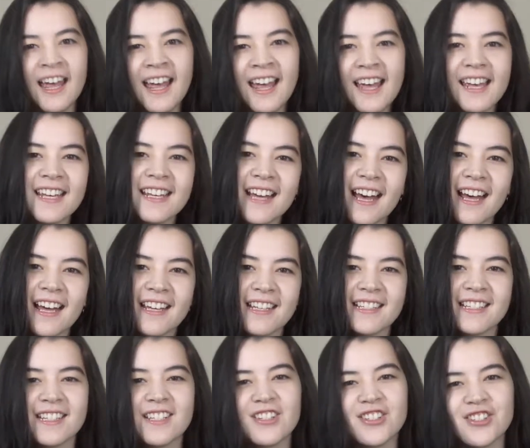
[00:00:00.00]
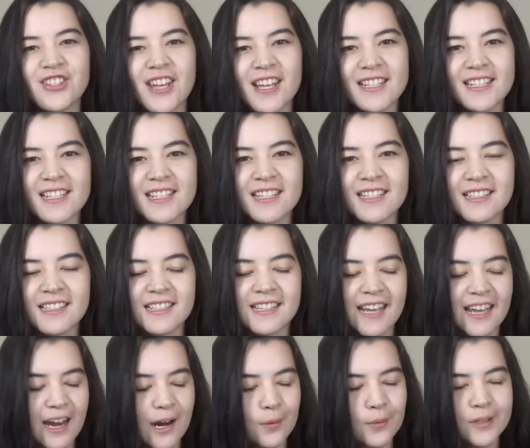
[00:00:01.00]
Hey guys, it's Jessie.
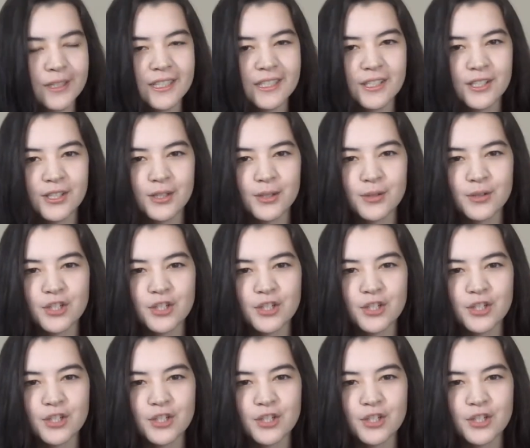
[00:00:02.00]
Today I wanted to